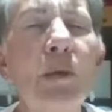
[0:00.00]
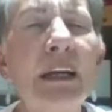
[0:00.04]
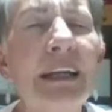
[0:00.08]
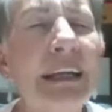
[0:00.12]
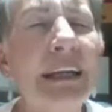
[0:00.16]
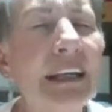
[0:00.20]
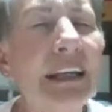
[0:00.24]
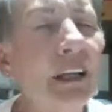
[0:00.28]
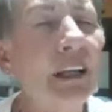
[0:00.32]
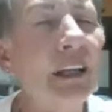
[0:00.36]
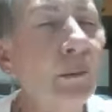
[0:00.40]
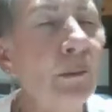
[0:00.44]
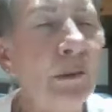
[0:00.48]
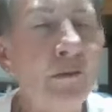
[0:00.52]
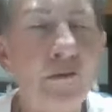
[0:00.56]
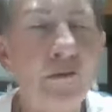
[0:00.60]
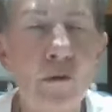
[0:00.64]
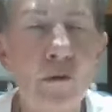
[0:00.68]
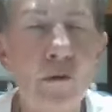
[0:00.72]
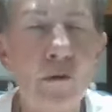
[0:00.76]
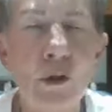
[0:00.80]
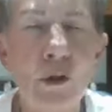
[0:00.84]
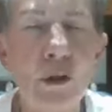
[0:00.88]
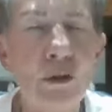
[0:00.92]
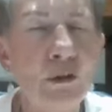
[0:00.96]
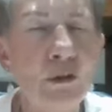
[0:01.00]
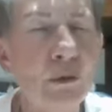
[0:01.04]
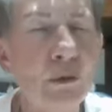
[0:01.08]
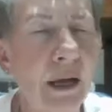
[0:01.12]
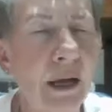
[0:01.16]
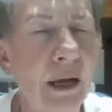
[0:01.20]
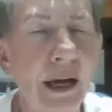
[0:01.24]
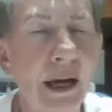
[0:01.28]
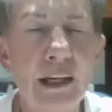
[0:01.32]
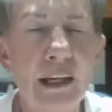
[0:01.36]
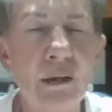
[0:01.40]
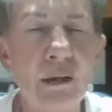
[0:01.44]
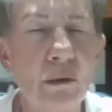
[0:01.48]
kneel before you
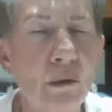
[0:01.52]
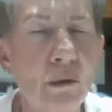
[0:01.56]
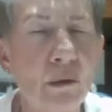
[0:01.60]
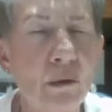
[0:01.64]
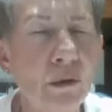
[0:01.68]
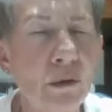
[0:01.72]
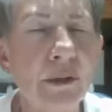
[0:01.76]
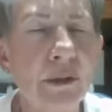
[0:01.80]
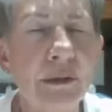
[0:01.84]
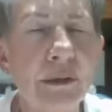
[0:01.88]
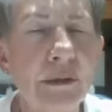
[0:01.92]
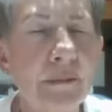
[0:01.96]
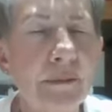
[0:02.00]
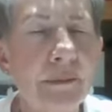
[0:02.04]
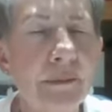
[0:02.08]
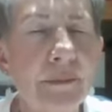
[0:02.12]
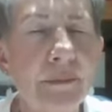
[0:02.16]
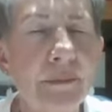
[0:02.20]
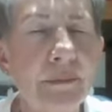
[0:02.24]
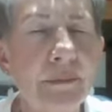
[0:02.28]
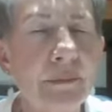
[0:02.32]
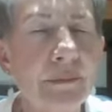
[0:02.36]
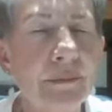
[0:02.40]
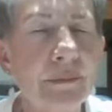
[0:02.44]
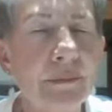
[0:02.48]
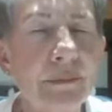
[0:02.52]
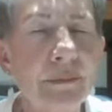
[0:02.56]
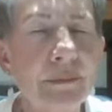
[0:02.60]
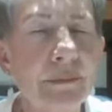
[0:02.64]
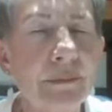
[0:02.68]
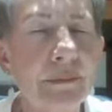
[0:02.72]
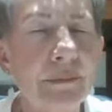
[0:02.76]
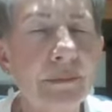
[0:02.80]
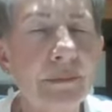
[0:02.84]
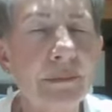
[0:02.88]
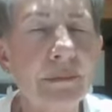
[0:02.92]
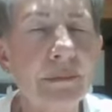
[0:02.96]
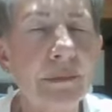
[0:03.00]
tonight, Lord.
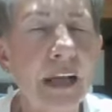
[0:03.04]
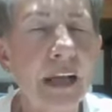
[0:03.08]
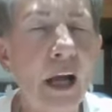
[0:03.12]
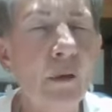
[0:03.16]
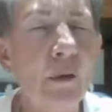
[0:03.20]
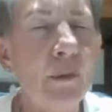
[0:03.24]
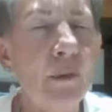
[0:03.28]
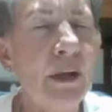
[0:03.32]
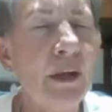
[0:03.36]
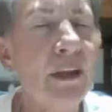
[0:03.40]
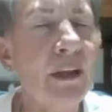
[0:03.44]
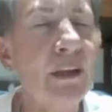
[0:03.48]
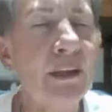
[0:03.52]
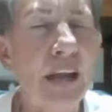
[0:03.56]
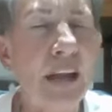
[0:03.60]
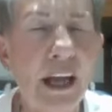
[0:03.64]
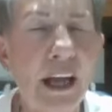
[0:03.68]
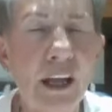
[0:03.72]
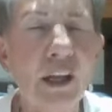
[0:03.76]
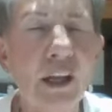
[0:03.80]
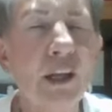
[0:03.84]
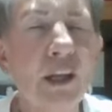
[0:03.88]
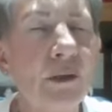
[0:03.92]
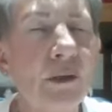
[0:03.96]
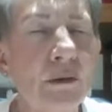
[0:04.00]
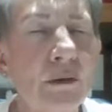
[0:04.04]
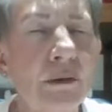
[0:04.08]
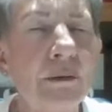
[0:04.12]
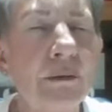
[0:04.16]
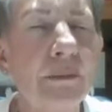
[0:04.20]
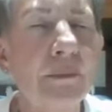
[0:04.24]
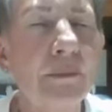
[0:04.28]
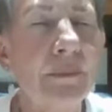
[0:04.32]
And we thank you.